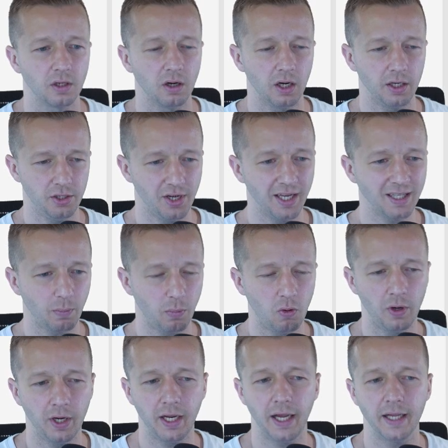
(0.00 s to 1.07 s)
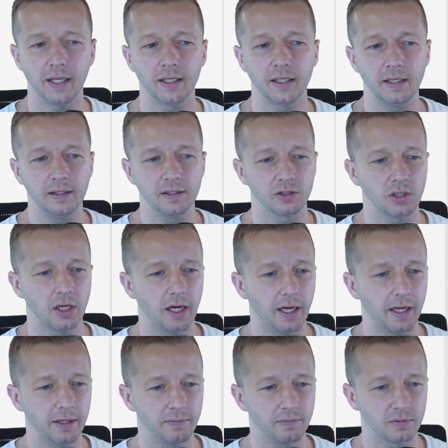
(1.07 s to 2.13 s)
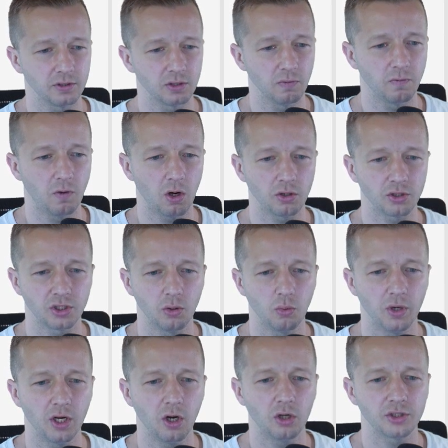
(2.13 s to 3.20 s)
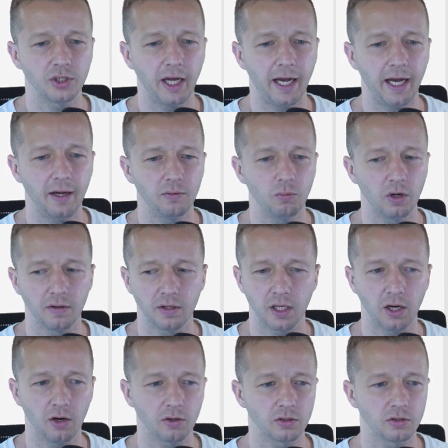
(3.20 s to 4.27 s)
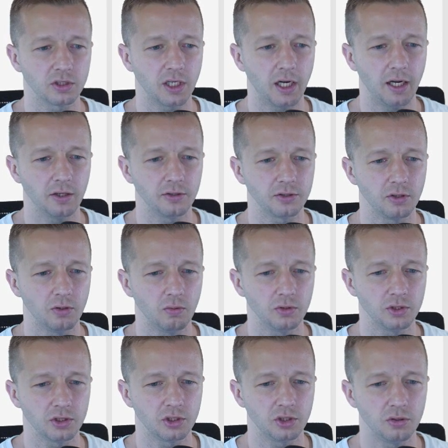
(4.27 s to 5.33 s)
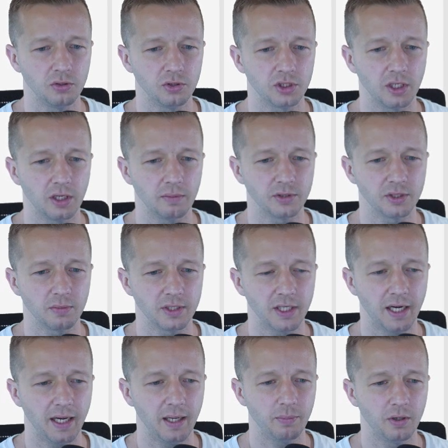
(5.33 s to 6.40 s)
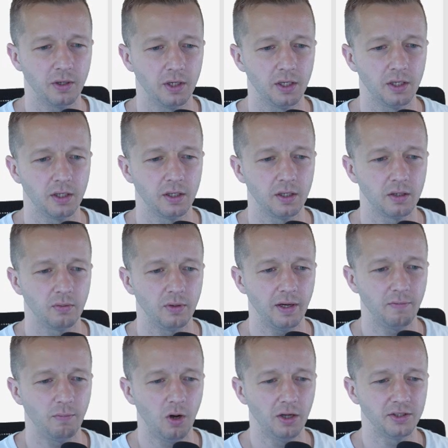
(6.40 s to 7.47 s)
All right, you get the point at this uh, so far. So we can also add one of the character styles. So we'll just choose um, some type. We have